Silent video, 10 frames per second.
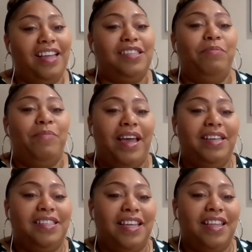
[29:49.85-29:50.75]
it's
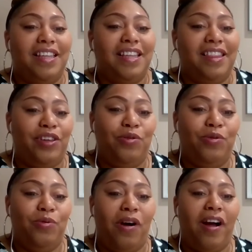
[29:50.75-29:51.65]
amazing that
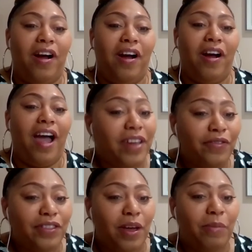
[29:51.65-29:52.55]
you are
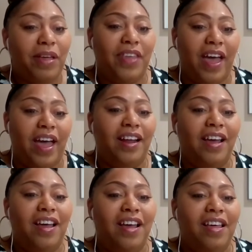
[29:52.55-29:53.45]
advocating for them and that